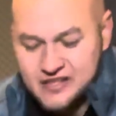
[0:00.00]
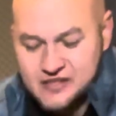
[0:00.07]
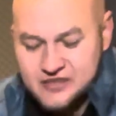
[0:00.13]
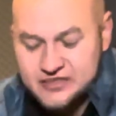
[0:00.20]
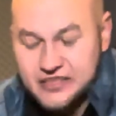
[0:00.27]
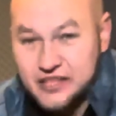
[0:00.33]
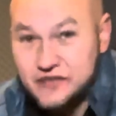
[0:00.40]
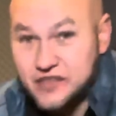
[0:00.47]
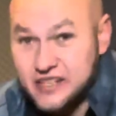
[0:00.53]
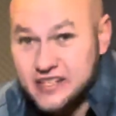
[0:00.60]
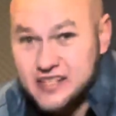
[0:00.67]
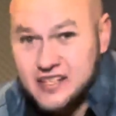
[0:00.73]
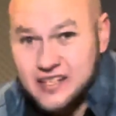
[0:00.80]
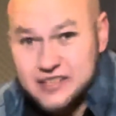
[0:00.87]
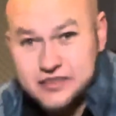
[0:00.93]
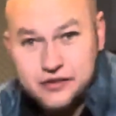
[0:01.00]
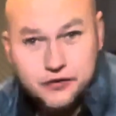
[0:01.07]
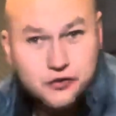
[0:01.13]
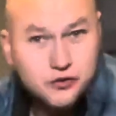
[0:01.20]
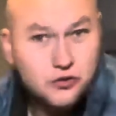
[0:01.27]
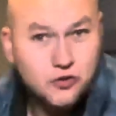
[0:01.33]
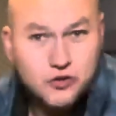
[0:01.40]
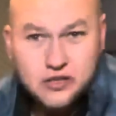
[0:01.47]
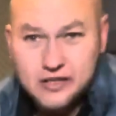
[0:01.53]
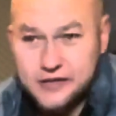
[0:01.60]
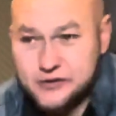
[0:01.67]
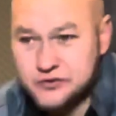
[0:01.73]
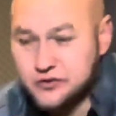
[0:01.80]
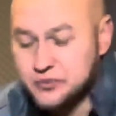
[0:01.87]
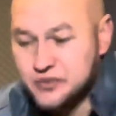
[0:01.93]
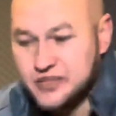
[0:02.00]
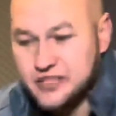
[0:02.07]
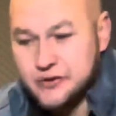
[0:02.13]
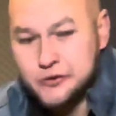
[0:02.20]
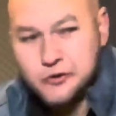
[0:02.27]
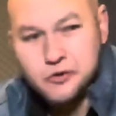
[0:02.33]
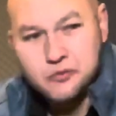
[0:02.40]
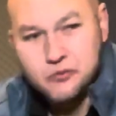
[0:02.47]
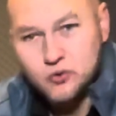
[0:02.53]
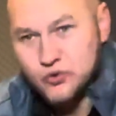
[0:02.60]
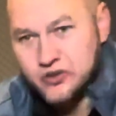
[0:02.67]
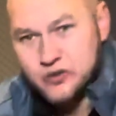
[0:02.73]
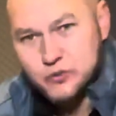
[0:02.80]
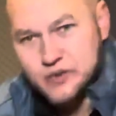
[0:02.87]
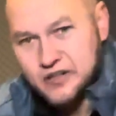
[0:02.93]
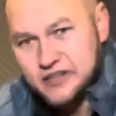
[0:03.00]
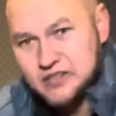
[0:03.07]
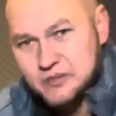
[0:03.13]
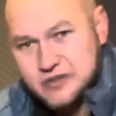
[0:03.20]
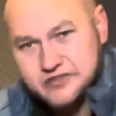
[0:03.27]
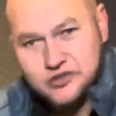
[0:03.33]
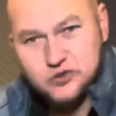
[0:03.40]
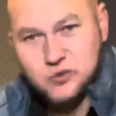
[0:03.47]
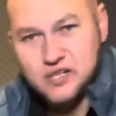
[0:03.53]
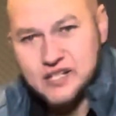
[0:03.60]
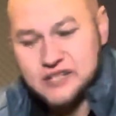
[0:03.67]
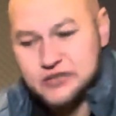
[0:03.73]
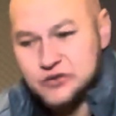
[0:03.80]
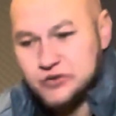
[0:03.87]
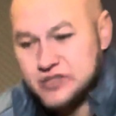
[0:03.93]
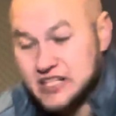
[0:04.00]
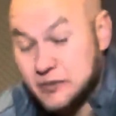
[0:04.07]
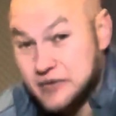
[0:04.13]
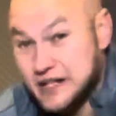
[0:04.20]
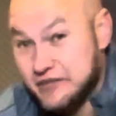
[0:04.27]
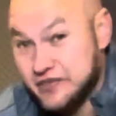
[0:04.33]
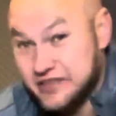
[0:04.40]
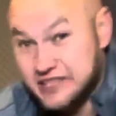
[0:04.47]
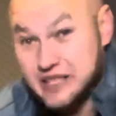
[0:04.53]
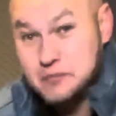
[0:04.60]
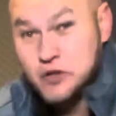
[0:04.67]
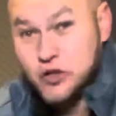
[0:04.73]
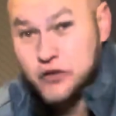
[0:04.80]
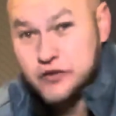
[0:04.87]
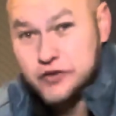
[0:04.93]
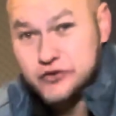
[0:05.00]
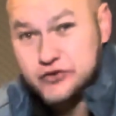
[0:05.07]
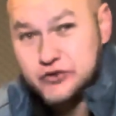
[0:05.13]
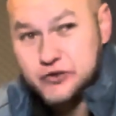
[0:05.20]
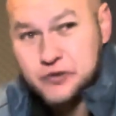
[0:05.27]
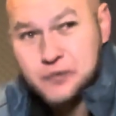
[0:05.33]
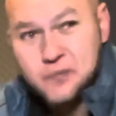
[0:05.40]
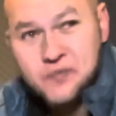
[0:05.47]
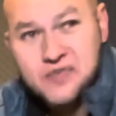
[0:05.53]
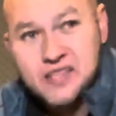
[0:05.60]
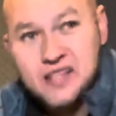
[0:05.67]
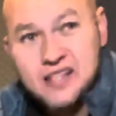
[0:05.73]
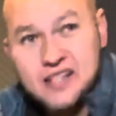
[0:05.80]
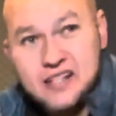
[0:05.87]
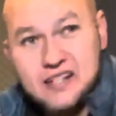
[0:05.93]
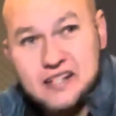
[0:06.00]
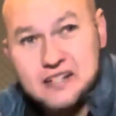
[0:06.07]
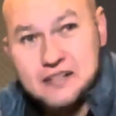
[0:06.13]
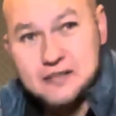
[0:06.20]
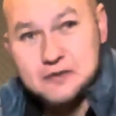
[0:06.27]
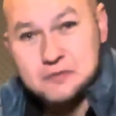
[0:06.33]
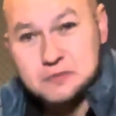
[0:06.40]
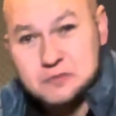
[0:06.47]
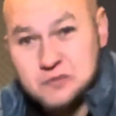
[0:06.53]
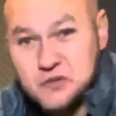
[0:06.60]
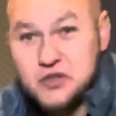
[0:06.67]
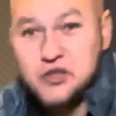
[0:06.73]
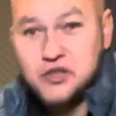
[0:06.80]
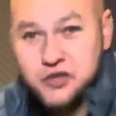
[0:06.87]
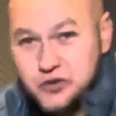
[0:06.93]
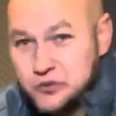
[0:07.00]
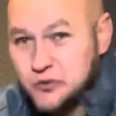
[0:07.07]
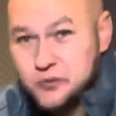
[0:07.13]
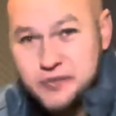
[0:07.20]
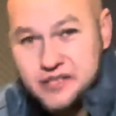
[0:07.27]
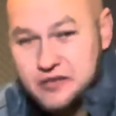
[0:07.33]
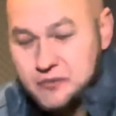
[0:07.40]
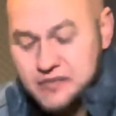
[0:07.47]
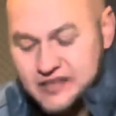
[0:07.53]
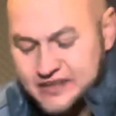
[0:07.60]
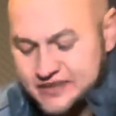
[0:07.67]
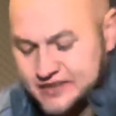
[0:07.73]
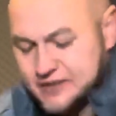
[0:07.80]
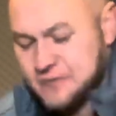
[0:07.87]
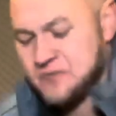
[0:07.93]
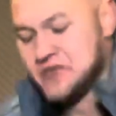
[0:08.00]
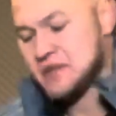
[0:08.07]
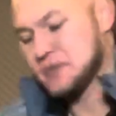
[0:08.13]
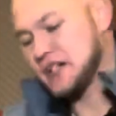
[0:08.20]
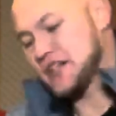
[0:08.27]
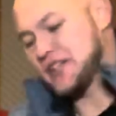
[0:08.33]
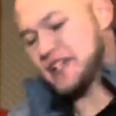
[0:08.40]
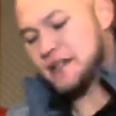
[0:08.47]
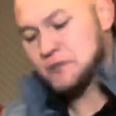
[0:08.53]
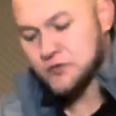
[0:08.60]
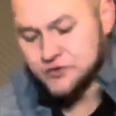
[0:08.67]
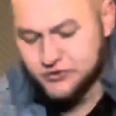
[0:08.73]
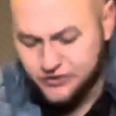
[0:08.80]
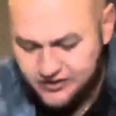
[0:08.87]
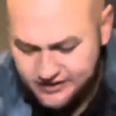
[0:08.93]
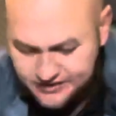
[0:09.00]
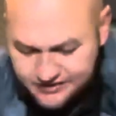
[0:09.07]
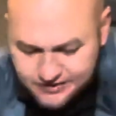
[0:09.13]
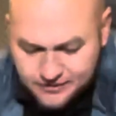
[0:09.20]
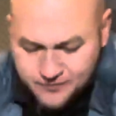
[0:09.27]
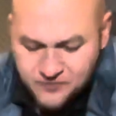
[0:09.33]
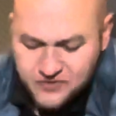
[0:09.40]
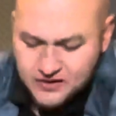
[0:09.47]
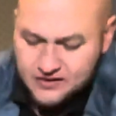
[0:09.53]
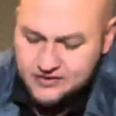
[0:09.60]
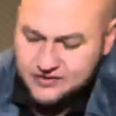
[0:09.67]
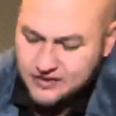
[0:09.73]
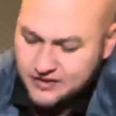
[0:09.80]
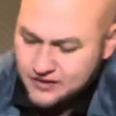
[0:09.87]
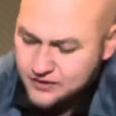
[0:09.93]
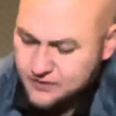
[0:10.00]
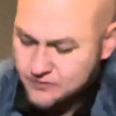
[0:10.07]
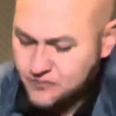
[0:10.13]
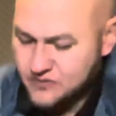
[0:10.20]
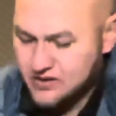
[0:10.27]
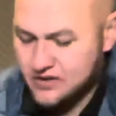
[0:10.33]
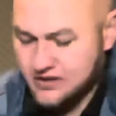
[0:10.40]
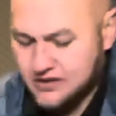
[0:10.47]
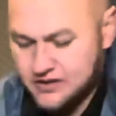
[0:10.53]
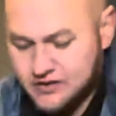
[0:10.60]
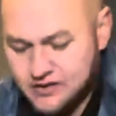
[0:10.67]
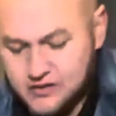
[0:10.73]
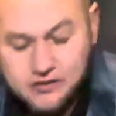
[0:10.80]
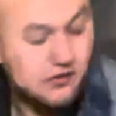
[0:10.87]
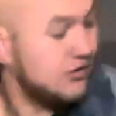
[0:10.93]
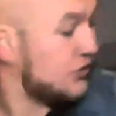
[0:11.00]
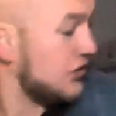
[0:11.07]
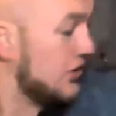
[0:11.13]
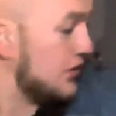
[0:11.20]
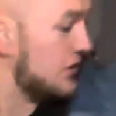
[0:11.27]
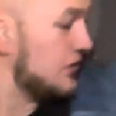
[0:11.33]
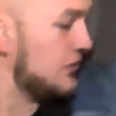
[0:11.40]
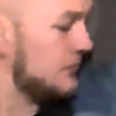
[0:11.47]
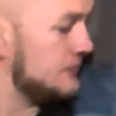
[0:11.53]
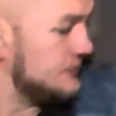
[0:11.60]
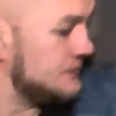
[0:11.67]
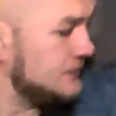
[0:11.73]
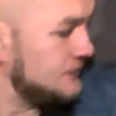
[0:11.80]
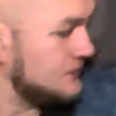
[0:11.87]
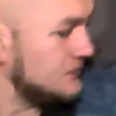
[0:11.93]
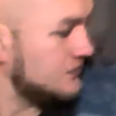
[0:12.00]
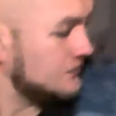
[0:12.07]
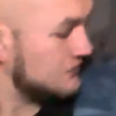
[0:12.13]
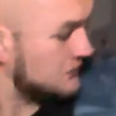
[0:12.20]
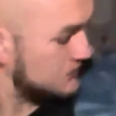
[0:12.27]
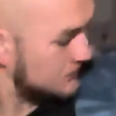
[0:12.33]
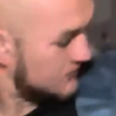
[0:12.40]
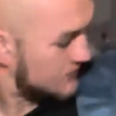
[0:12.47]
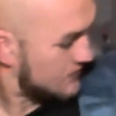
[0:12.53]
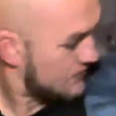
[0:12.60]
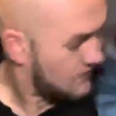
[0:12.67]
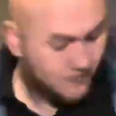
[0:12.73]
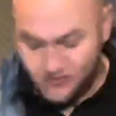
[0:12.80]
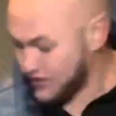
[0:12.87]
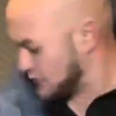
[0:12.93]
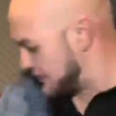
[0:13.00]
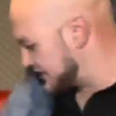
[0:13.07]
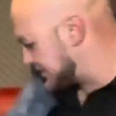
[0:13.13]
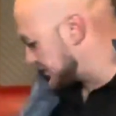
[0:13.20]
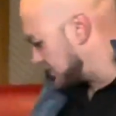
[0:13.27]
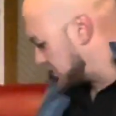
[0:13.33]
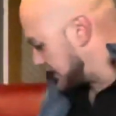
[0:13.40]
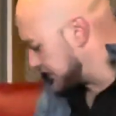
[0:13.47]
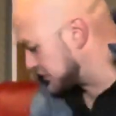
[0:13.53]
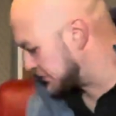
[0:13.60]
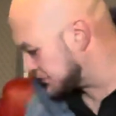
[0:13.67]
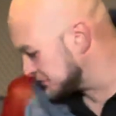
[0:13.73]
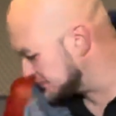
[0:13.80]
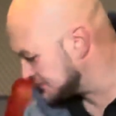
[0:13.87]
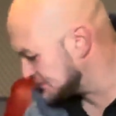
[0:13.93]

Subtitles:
So if any guys, if you are close to me, you are more than welcome. This is what I do. Come and have a demo of this room. You will be amazed. But okay, onto this. So grill, where's the white grill?